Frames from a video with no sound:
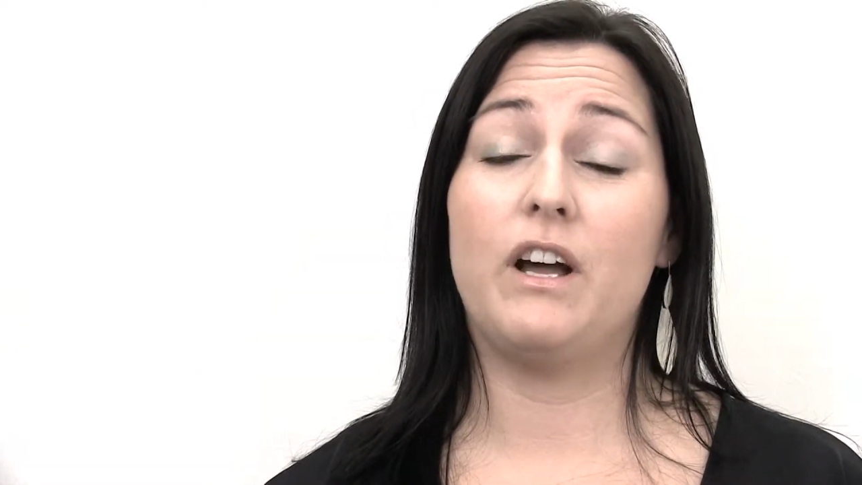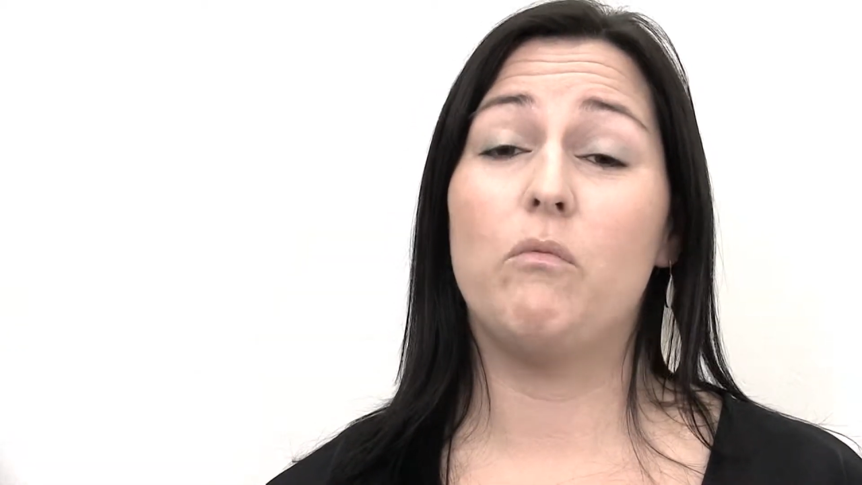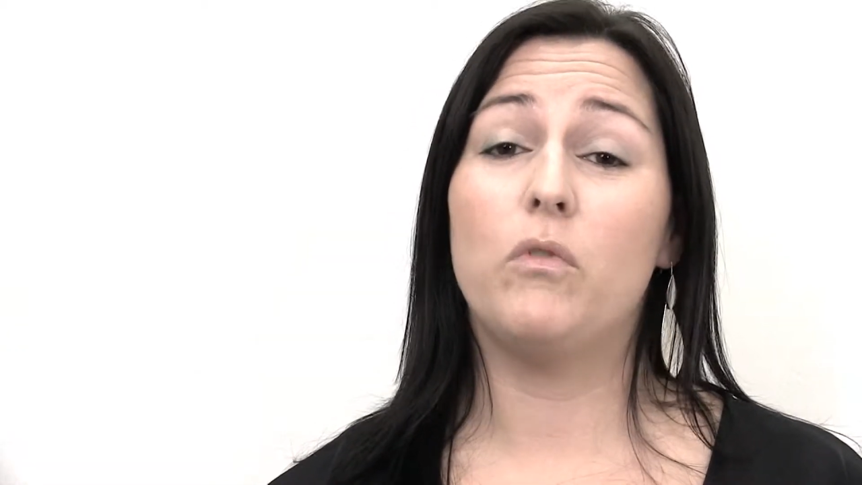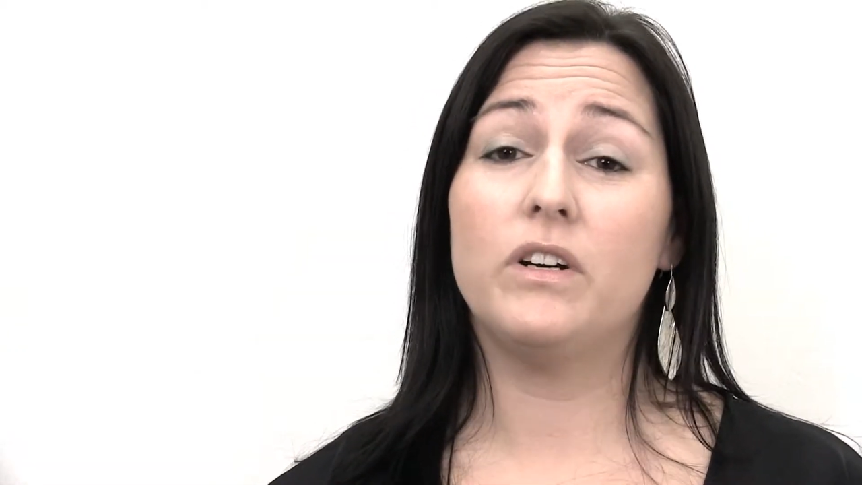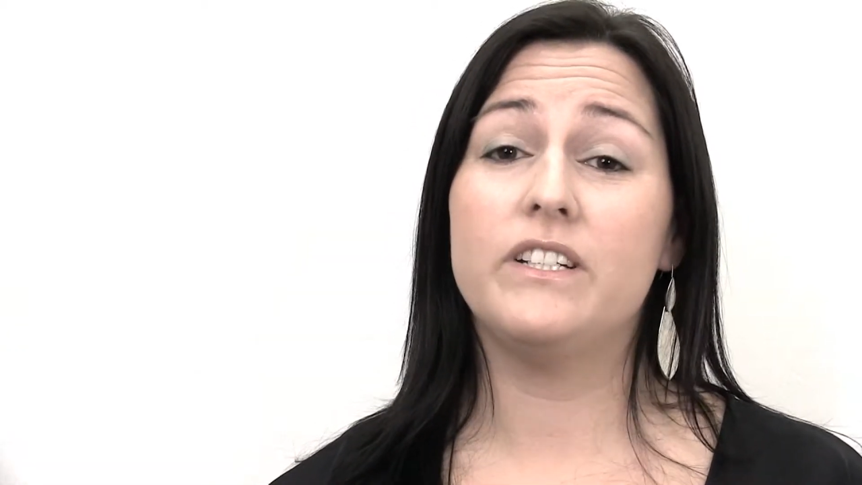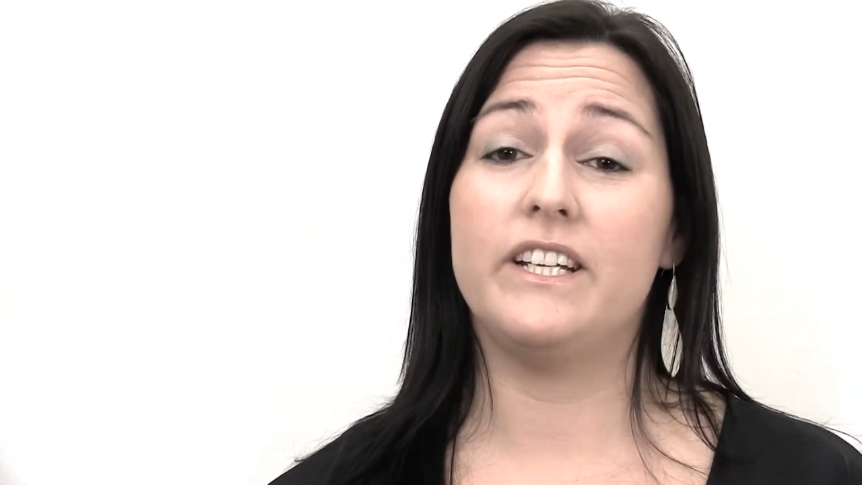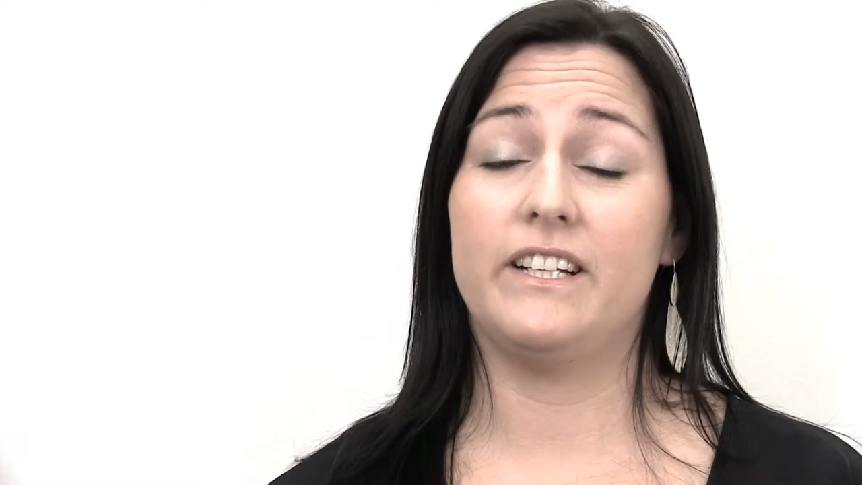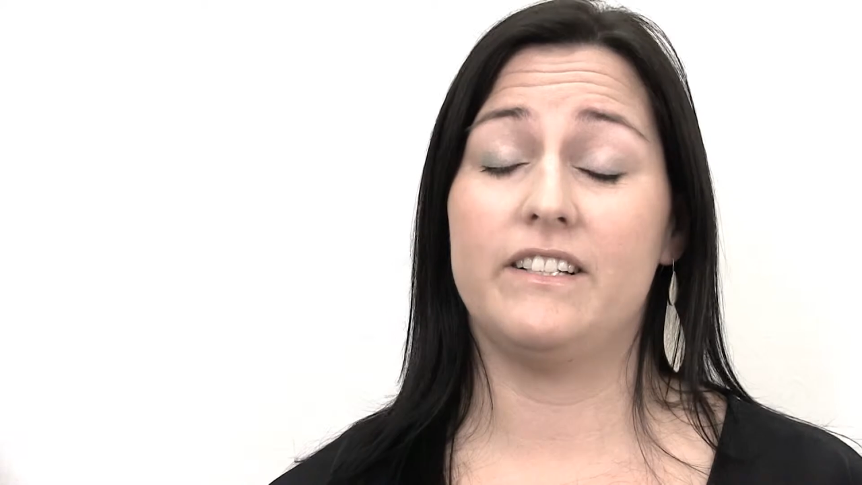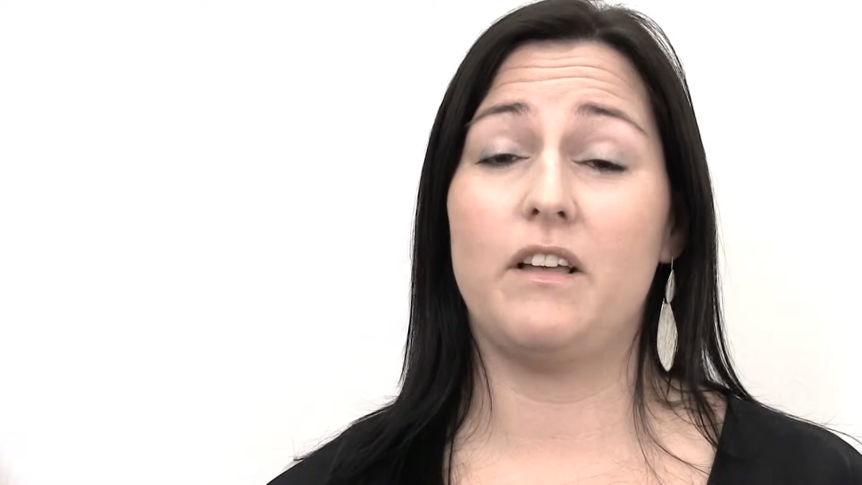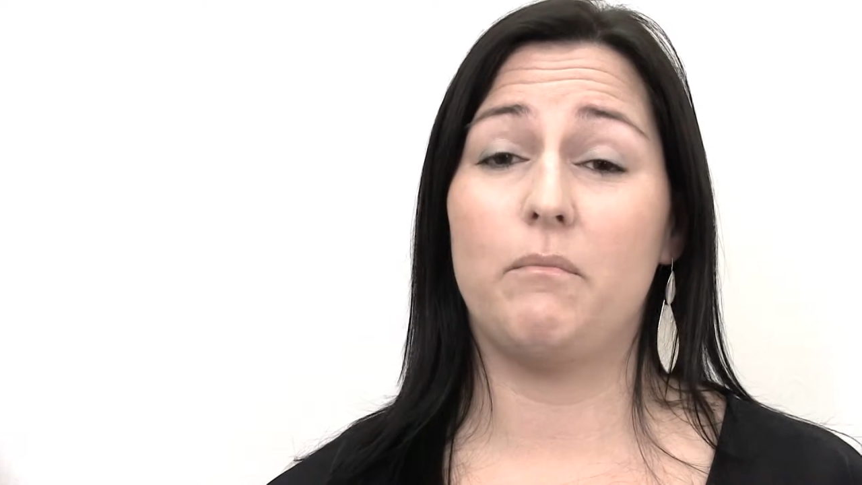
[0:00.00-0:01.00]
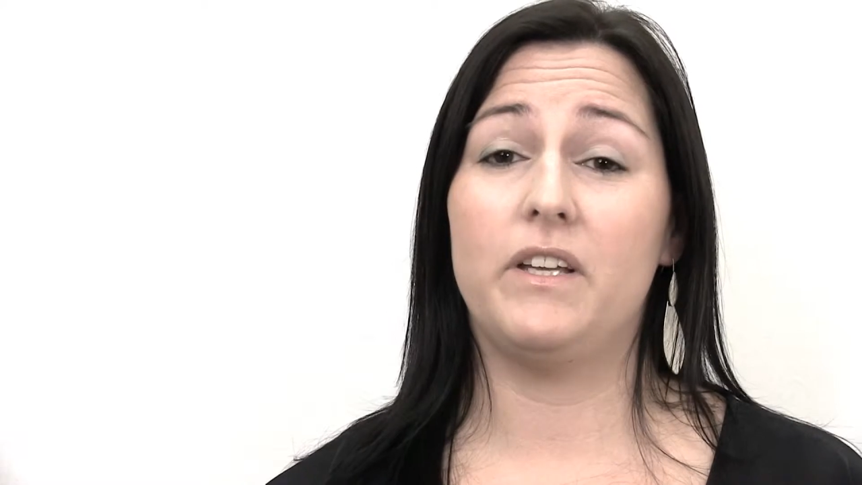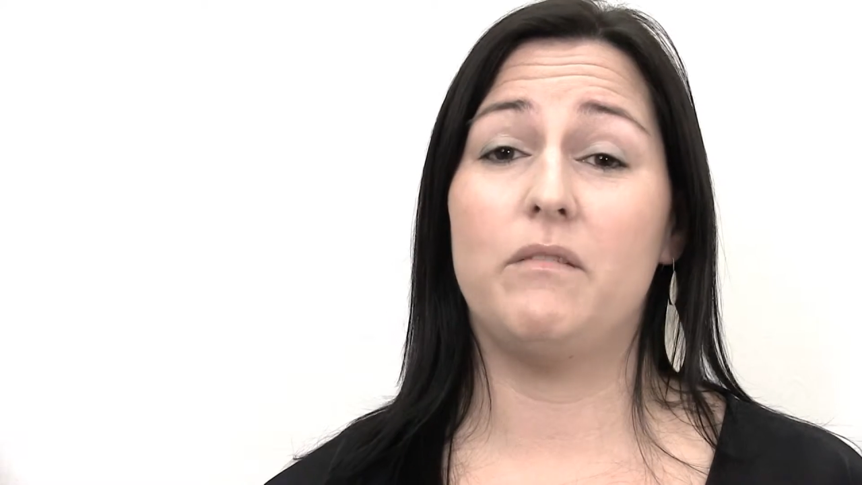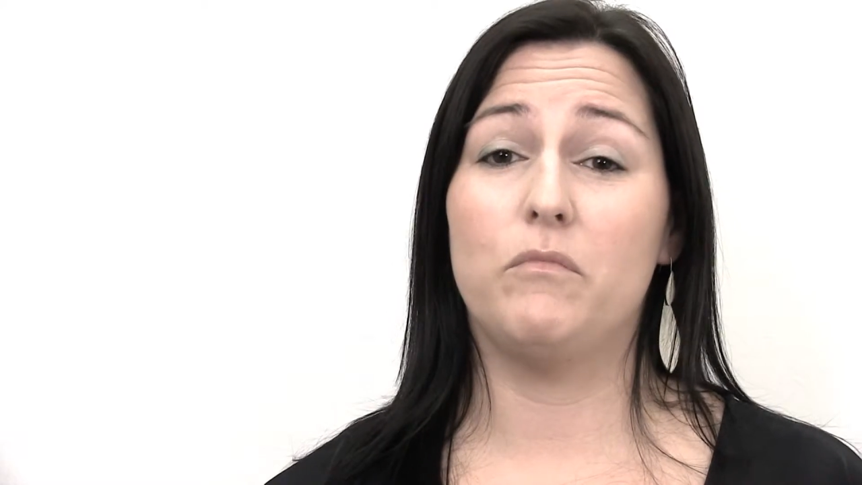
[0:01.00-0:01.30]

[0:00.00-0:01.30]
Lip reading: are wanting something